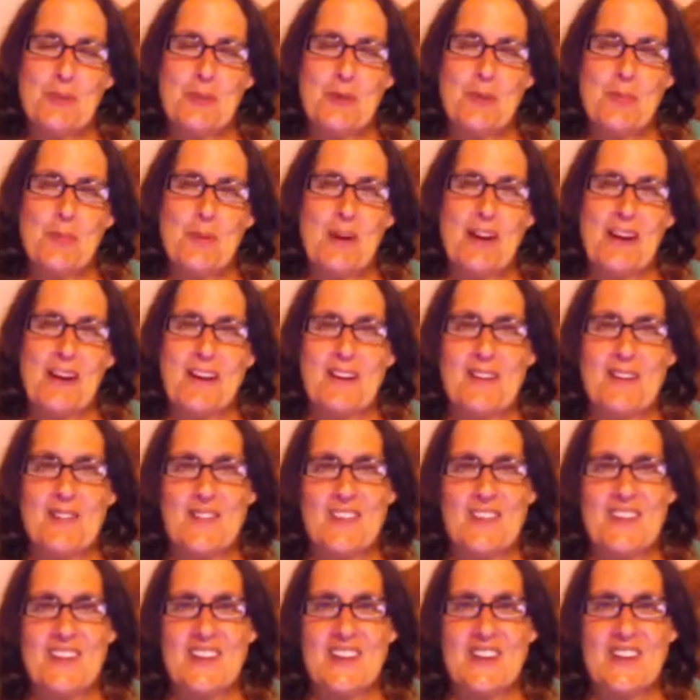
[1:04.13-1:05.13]
to go back
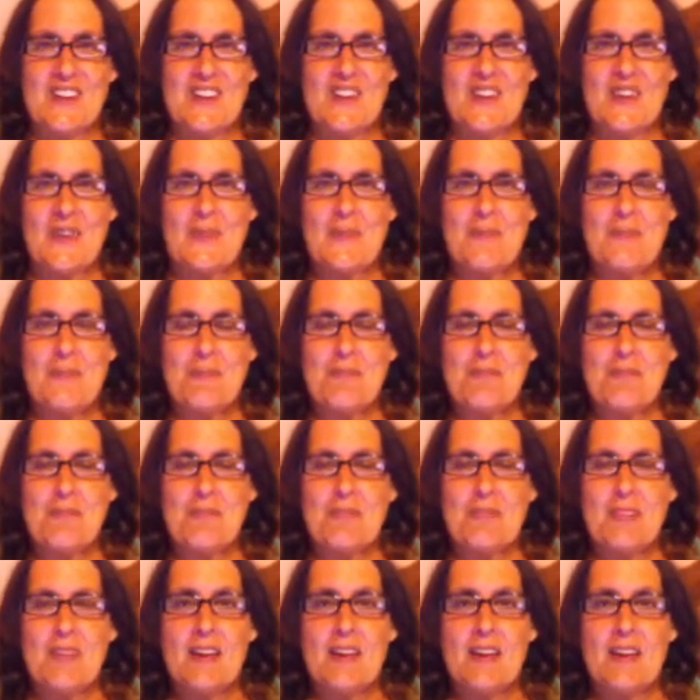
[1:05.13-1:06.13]
every year.
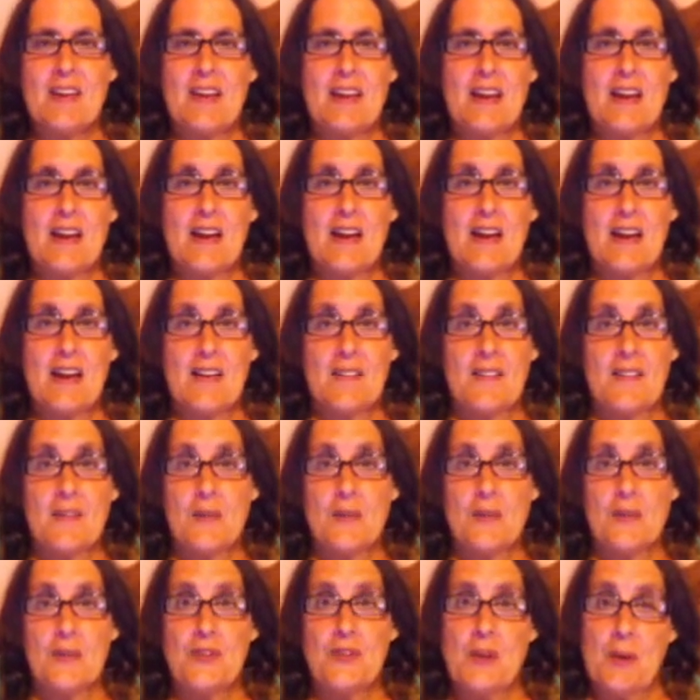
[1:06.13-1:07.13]
Uh,
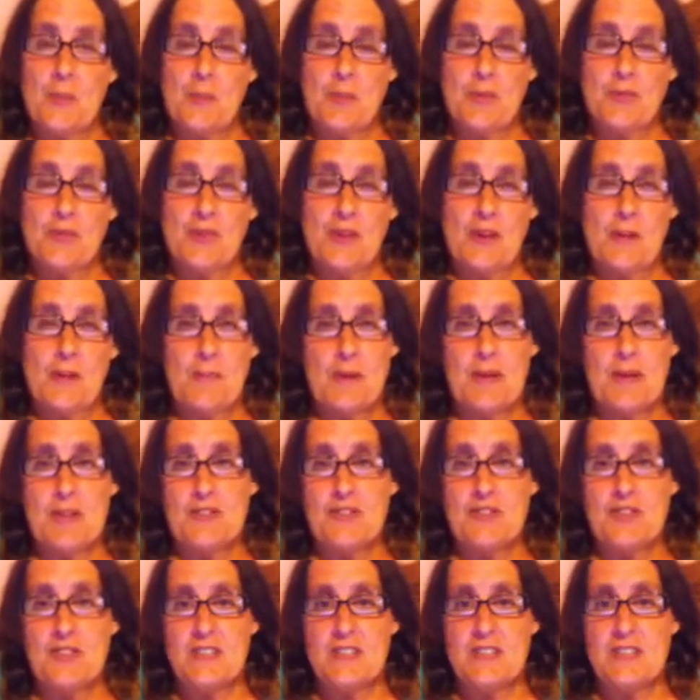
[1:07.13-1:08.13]
those numbers I
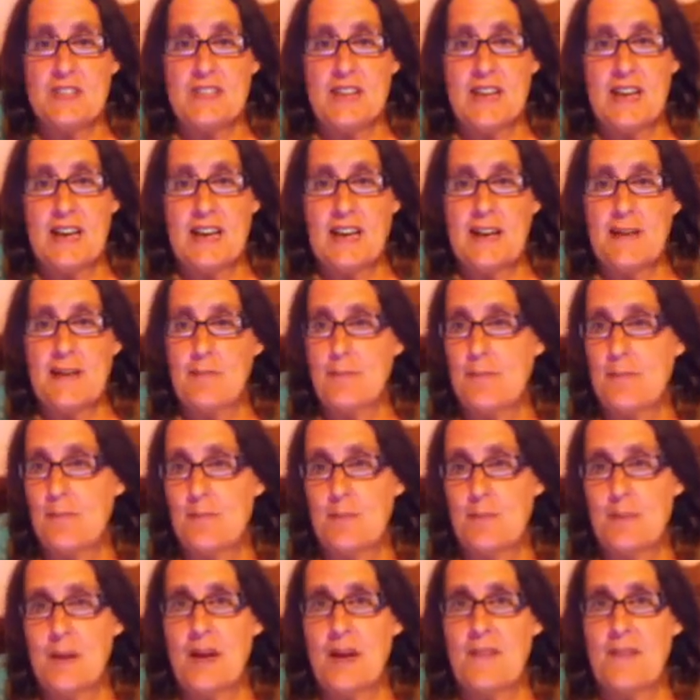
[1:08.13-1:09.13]
mentioned, I'm
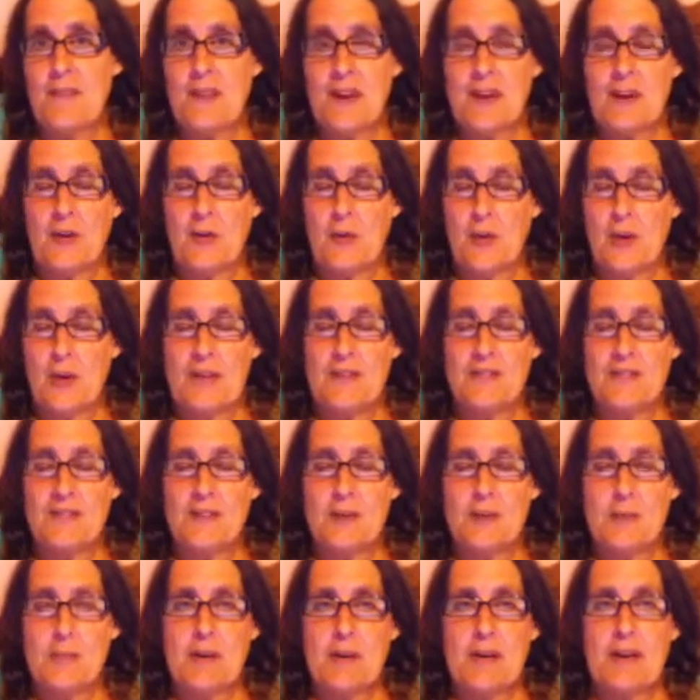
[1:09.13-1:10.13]
not that
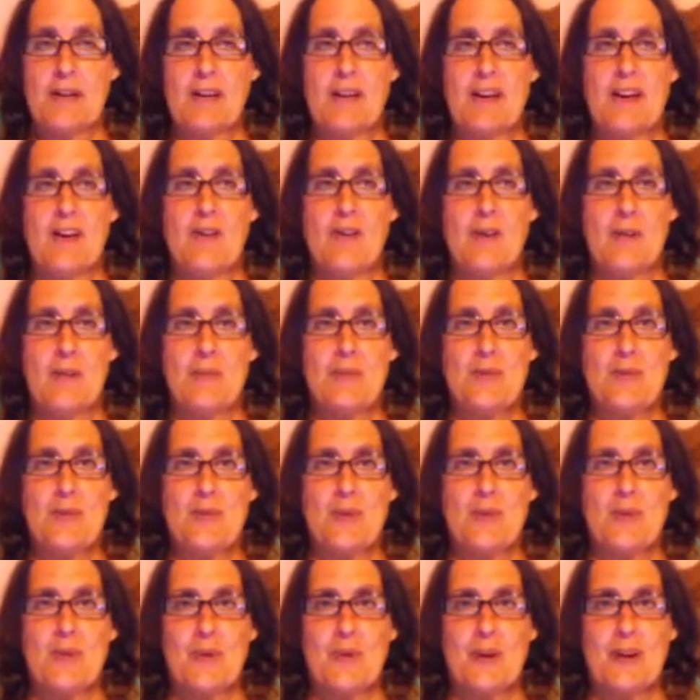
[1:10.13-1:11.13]
crazy about how I'm
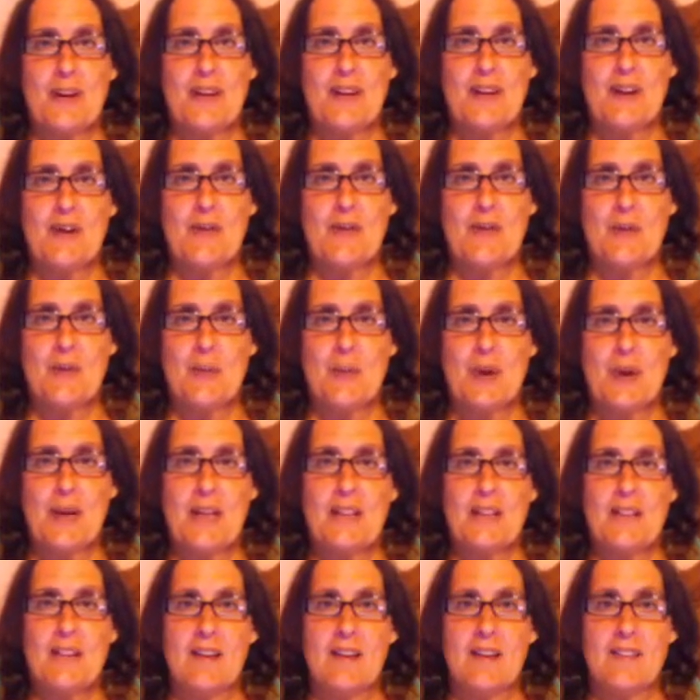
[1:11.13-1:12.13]
doing right now in the
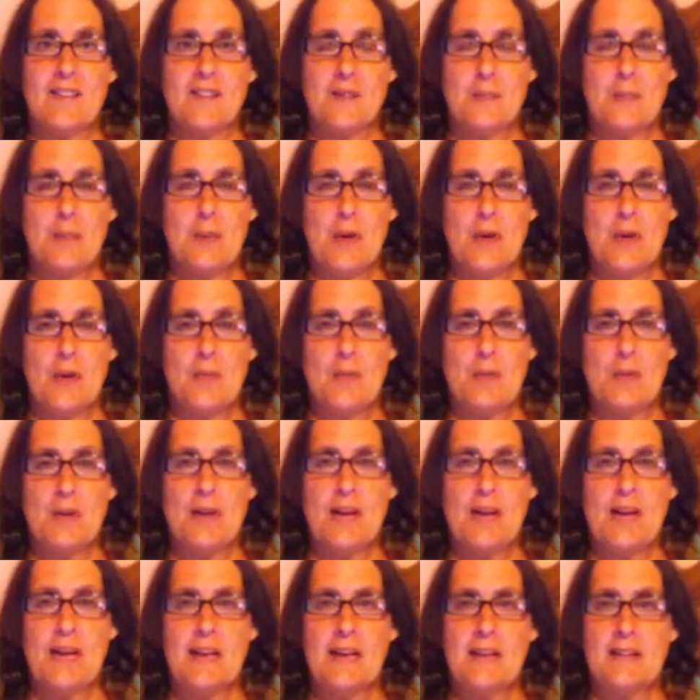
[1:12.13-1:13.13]
weight loss
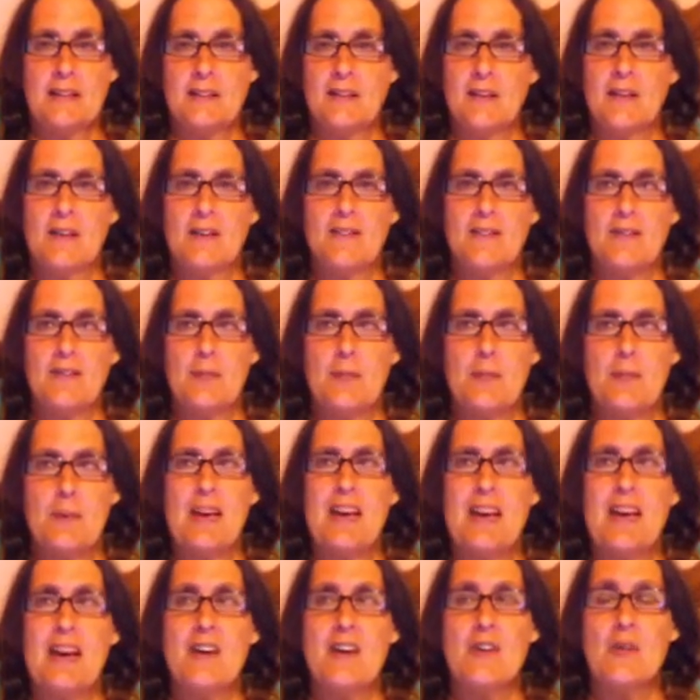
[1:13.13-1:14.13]
department. I had lost a
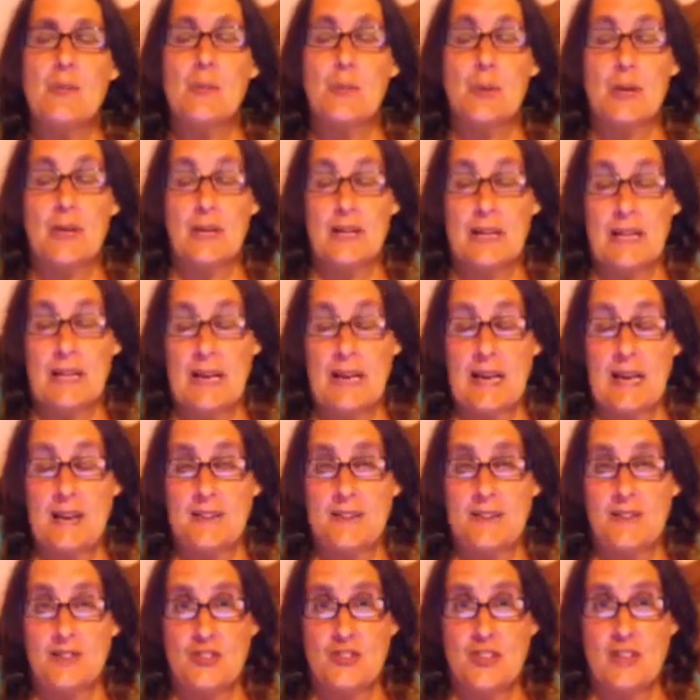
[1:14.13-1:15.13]
pound when I
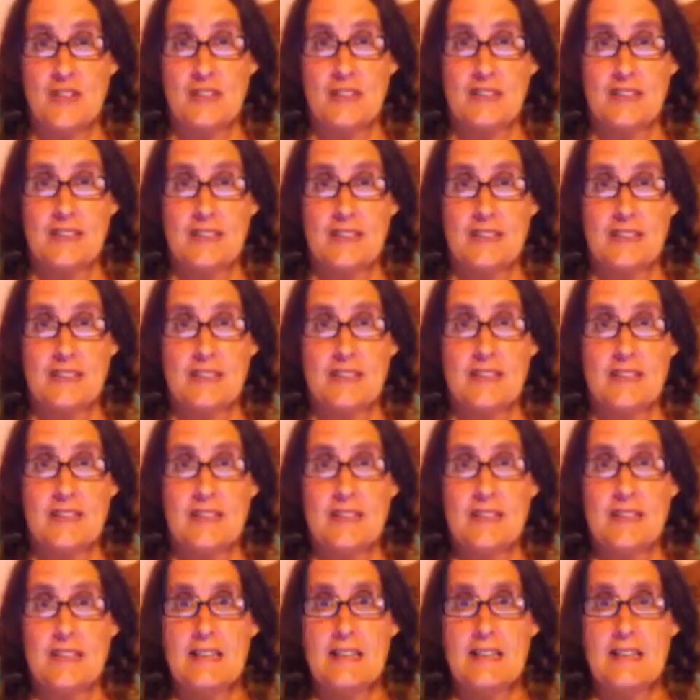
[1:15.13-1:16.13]
last checked in
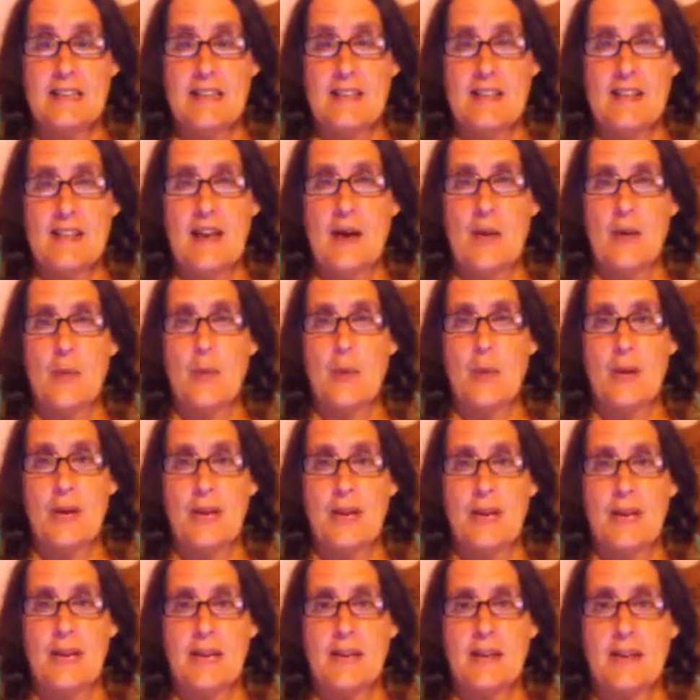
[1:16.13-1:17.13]
that
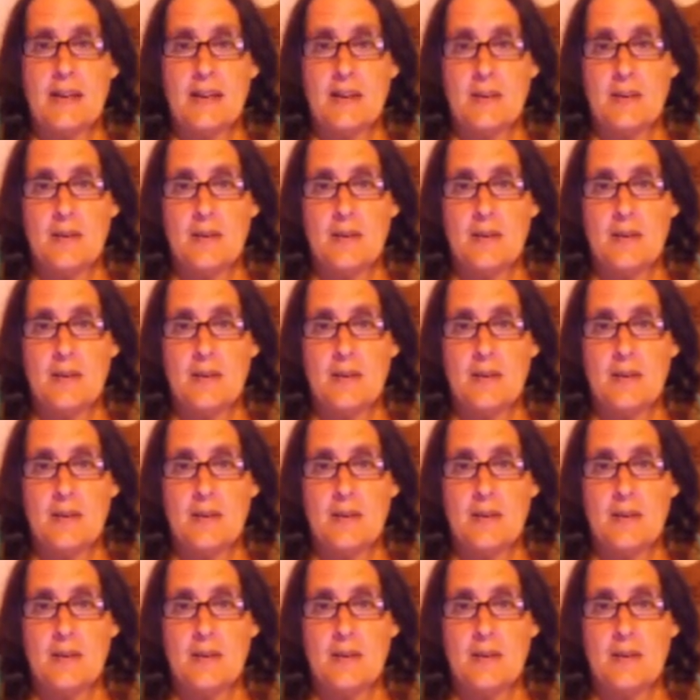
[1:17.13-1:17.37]
week